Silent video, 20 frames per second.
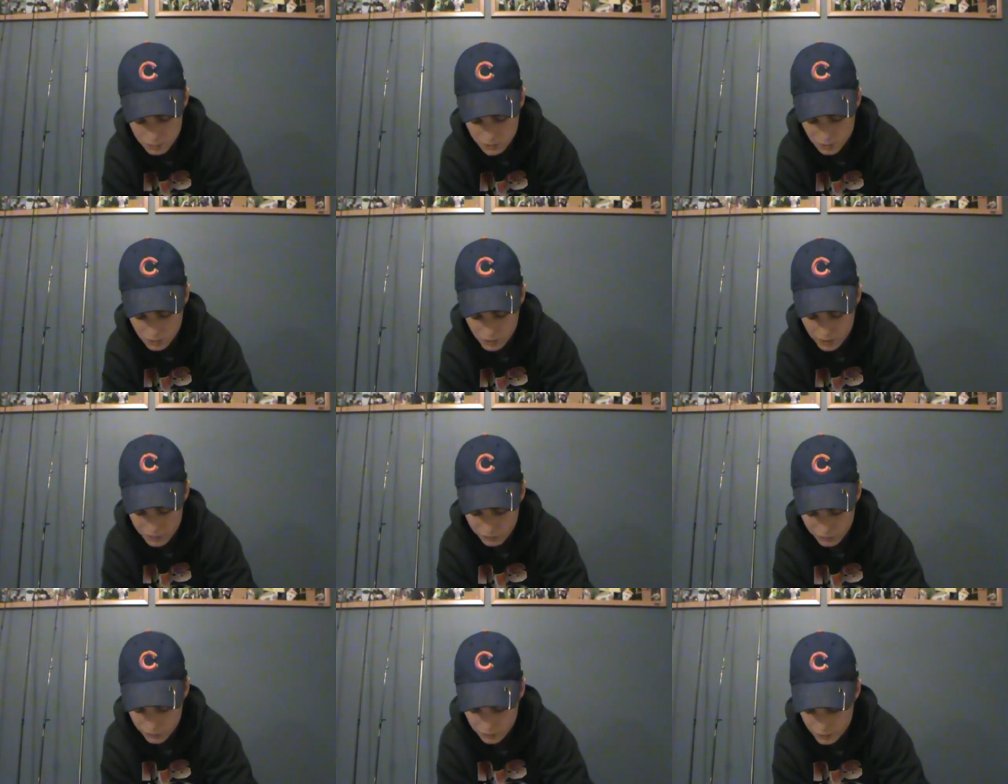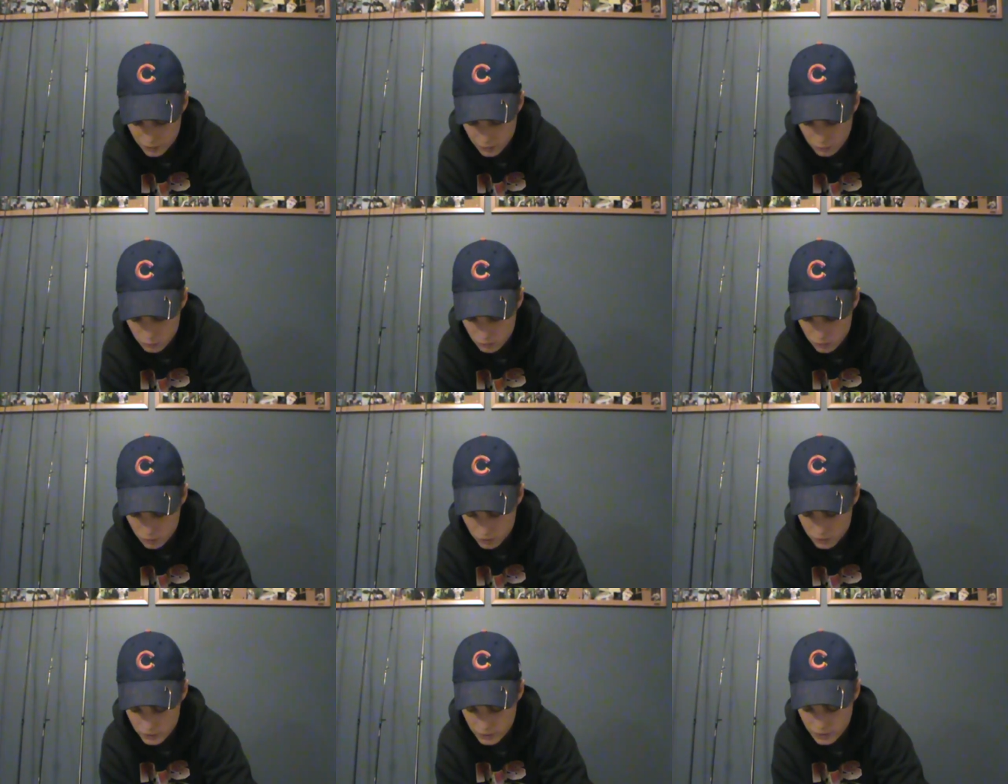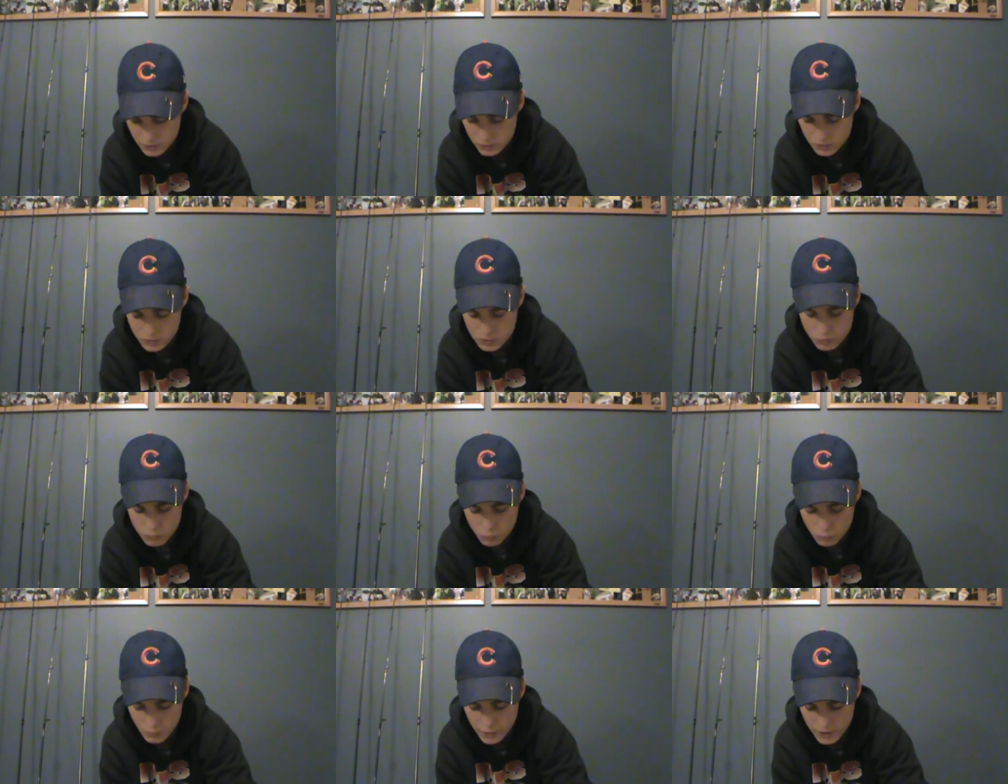of my life on that one, on that
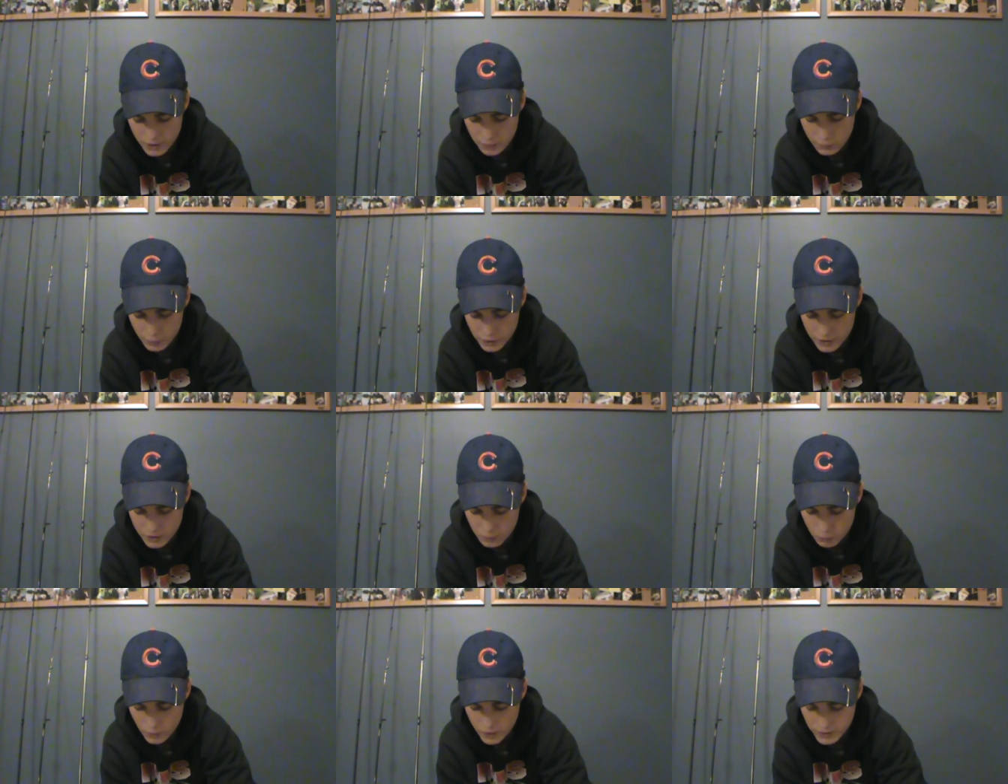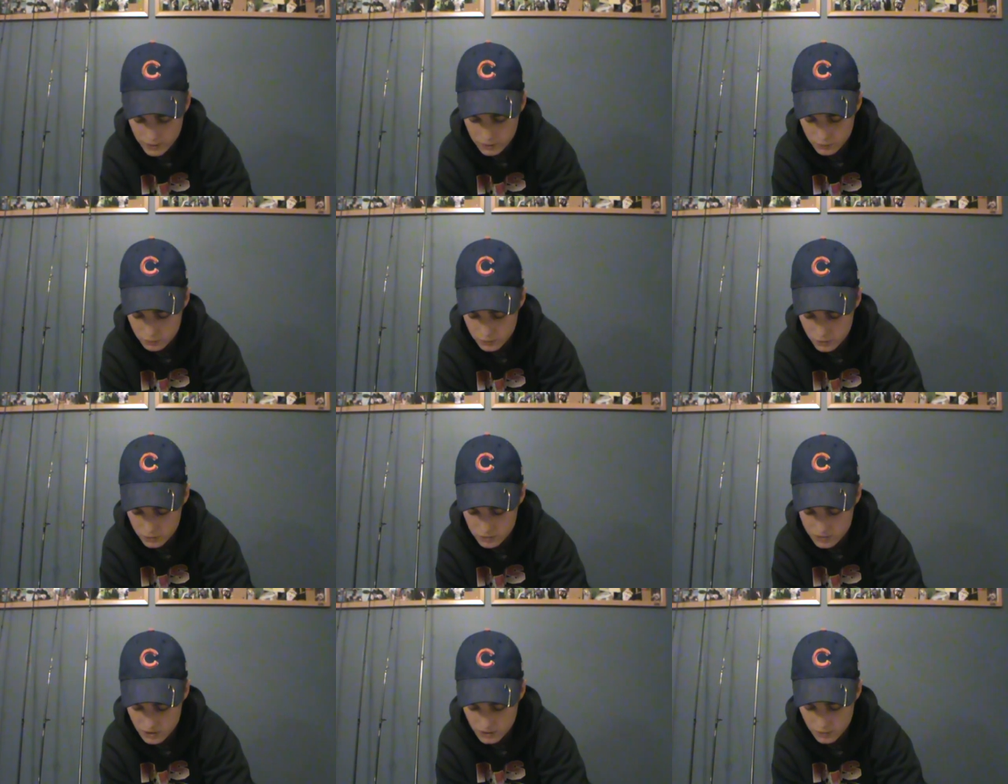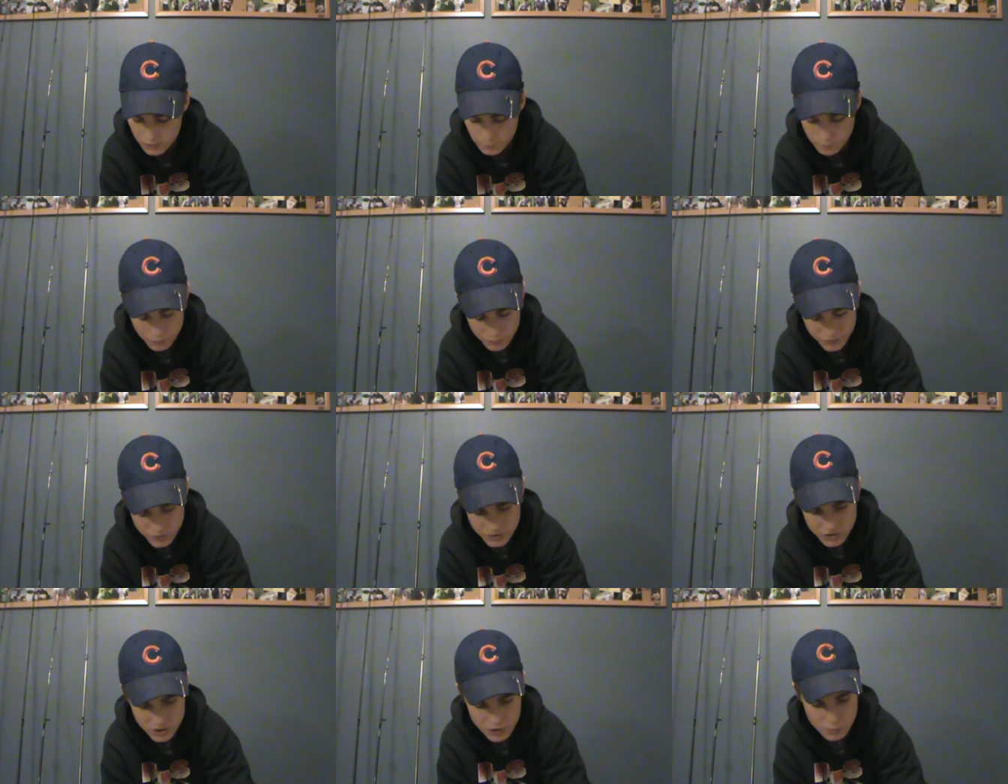weighted wacky rigs, like a
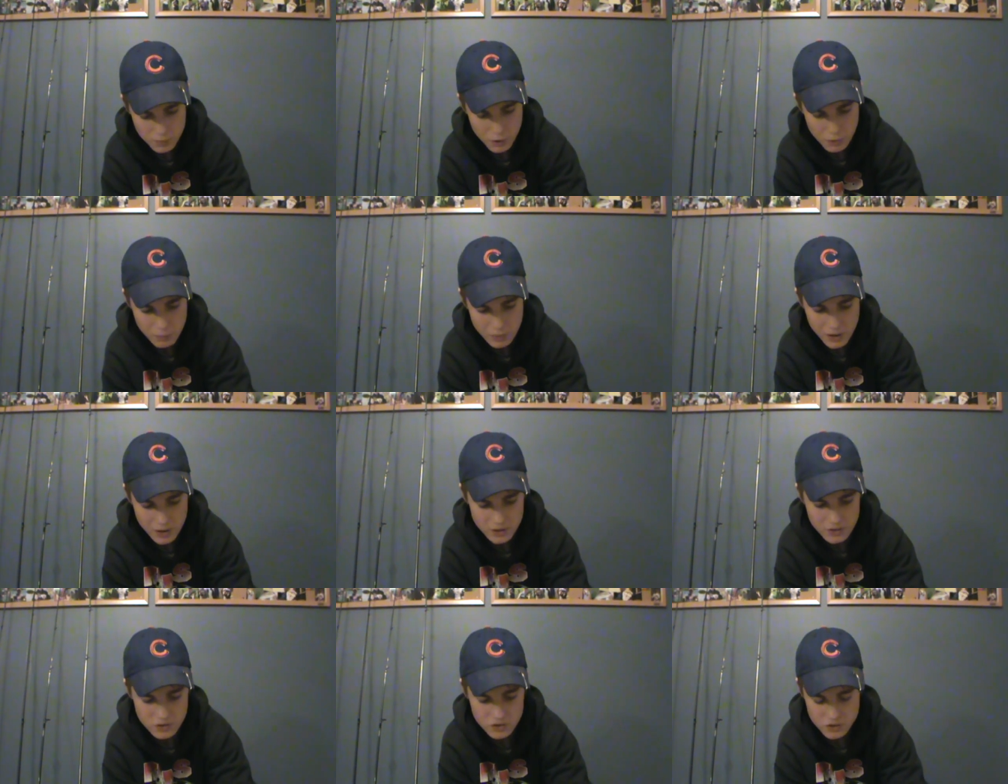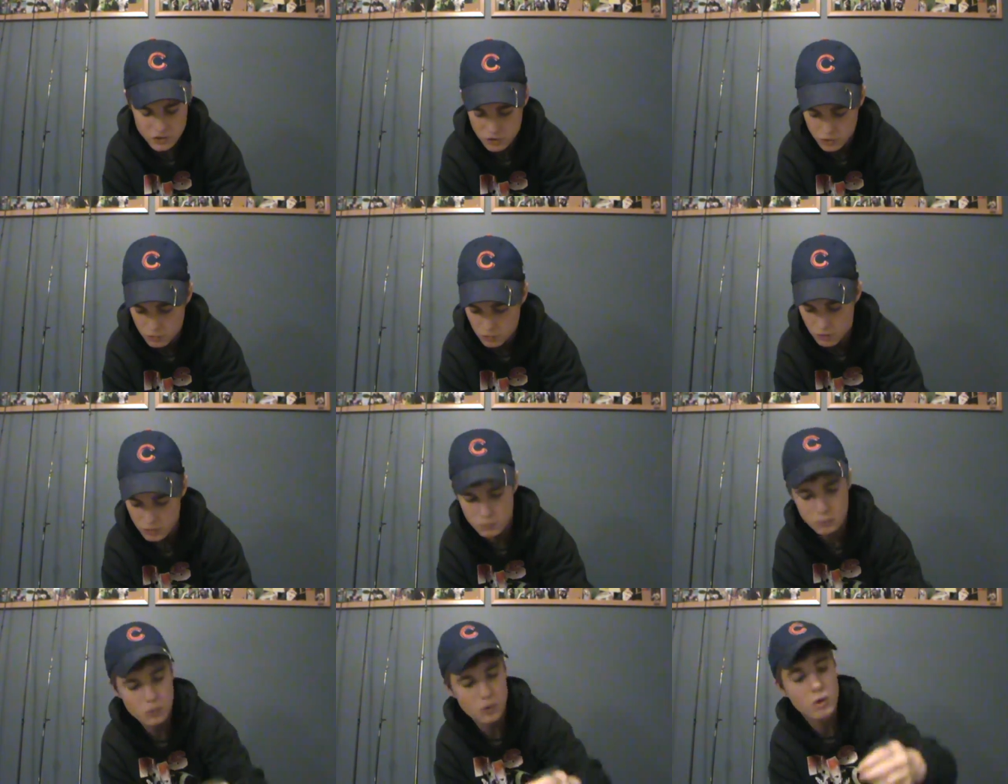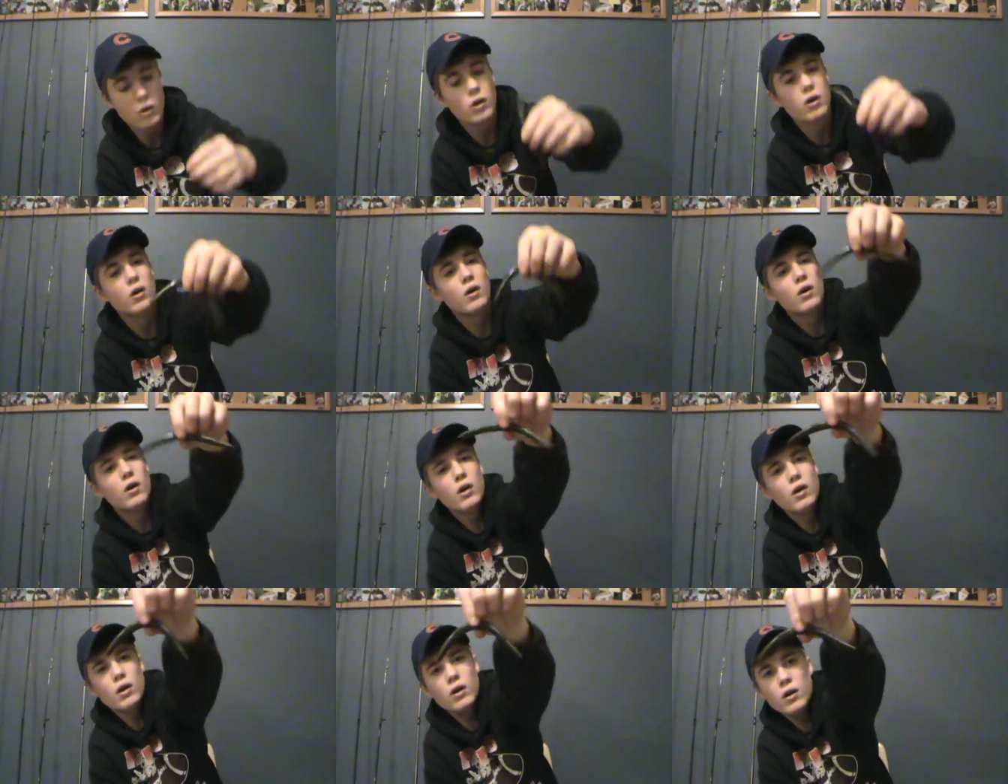6-pound bass. It's incredible.
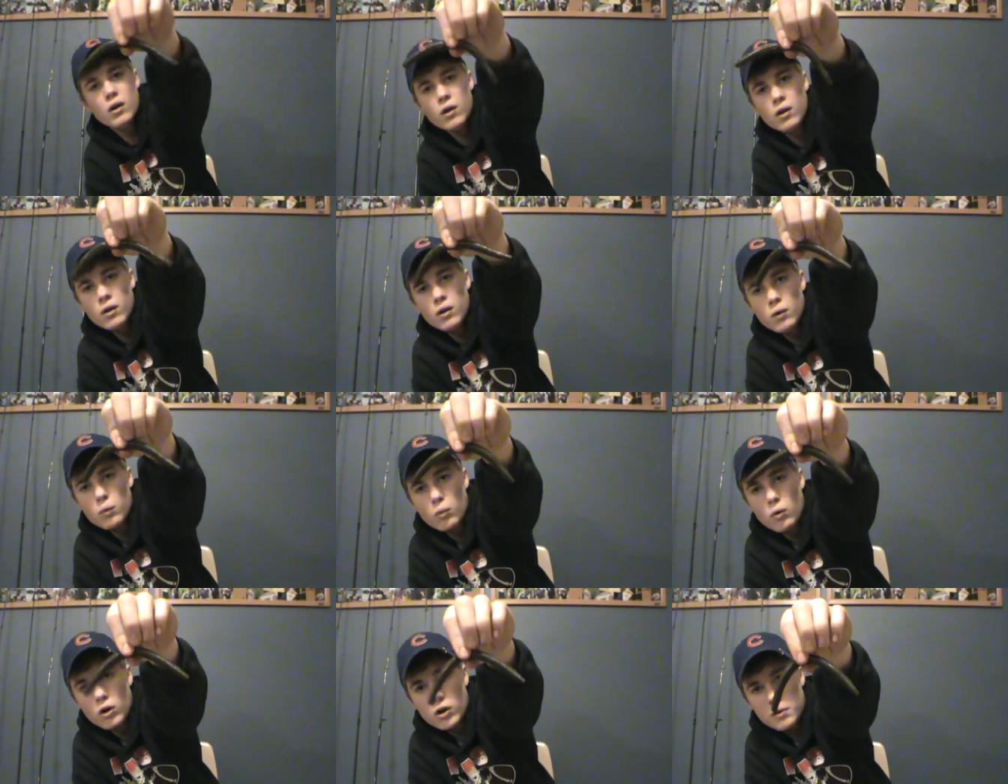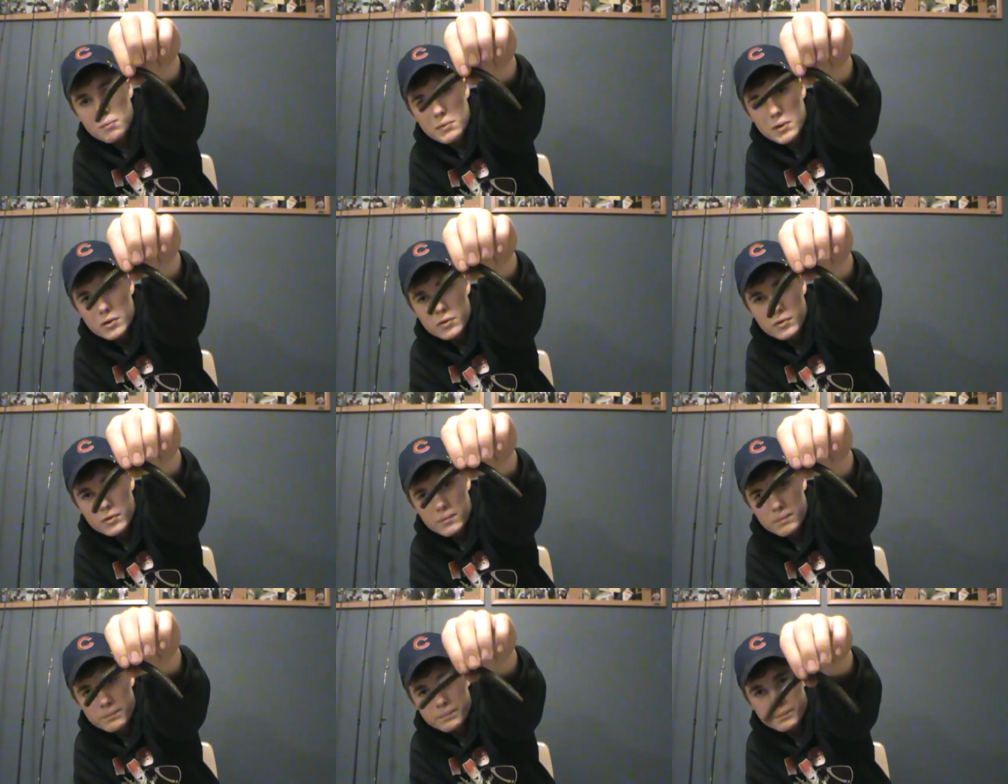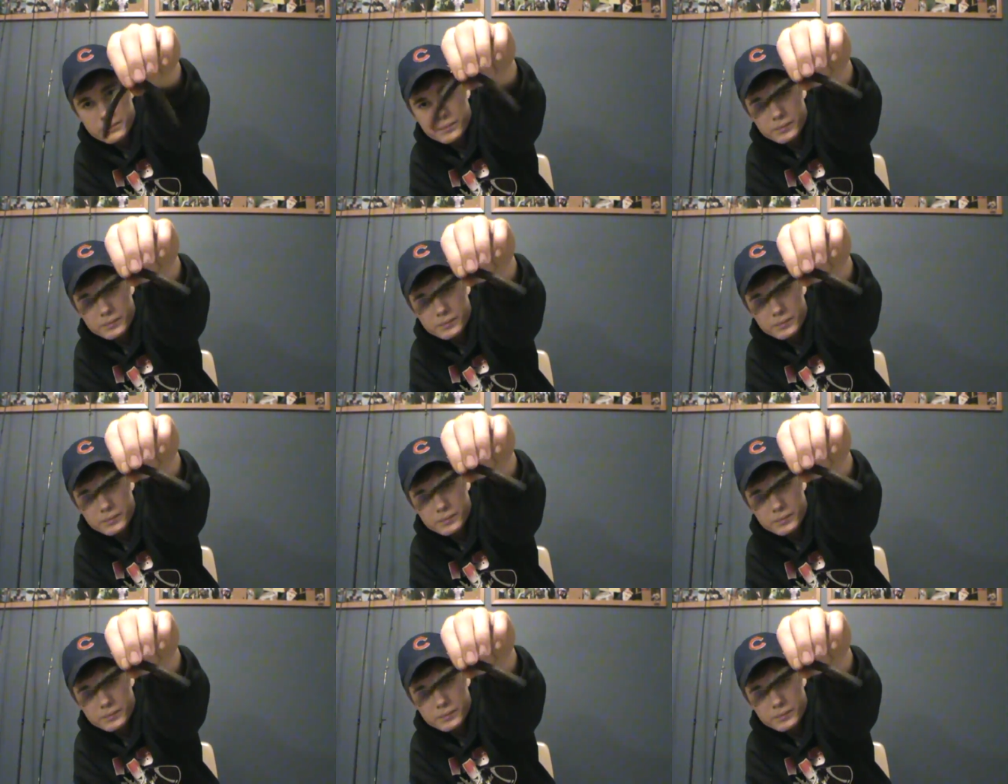Watermelon